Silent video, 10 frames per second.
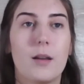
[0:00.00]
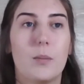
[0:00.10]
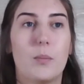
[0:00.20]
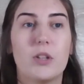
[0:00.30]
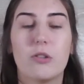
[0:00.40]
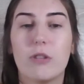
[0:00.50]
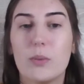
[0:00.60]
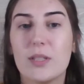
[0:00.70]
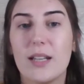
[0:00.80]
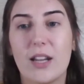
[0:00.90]
My degree
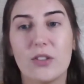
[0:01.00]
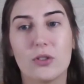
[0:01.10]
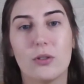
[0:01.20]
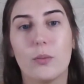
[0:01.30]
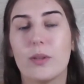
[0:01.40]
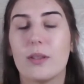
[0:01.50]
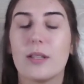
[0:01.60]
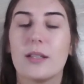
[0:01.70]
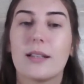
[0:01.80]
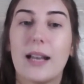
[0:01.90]
was
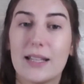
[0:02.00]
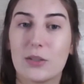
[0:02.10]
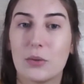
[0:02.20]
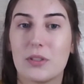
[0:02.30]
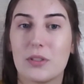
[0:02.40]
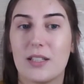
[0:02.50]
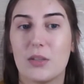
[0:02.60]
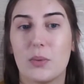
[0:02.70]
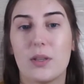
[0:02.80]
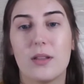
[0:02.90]
within classical
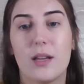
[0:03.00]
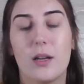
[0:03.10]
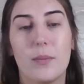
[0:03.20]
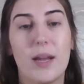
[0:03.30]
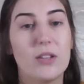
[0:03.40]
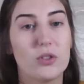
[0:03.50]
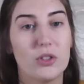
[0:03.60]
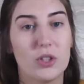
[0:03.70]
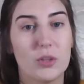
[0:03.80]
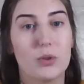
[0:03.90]
studies with ancient
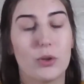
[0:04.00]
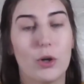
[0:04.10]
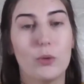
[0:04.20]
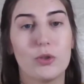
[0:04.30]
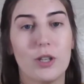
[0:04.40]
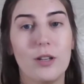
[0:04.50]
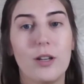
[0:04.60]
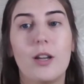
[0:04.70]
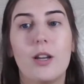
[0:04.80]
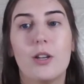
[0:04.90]
Egyptian culture.
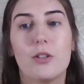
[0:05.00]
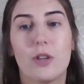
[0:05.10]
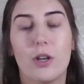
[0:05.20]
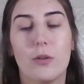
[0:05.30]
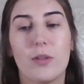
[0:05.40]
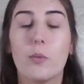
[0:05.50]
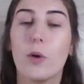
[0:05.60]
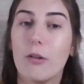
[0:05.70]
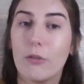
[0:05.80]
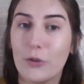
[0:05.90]
So there
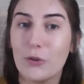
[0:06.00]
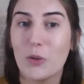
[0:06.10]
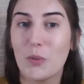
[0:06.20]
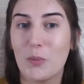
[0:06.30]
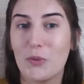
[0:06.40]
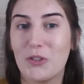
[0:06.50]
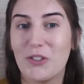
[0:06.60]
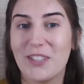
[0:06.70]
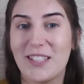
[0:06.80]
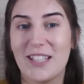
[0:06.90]
were a few job
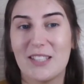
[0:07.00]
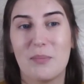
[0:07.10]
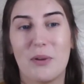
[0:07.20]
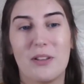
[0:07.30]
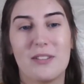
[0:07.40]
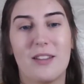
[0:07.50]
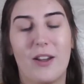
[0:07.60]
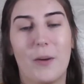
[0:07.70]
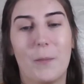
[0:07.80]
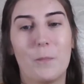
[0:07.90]
opportunities, but
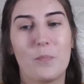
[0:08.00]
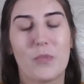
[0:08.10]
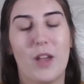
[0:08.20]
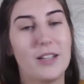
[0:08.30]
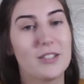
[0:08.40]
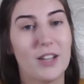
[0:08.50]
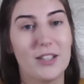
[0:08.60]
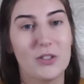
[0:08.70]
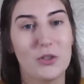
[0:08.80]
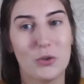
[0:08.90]
I
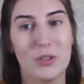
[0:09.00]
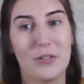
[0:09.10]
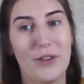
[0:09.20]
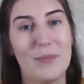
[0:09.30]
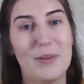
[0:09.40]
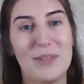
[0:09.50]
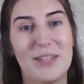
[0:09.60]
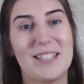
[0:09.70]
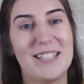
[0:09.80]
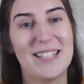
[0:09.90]
decided to join the family
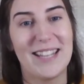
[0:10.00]
business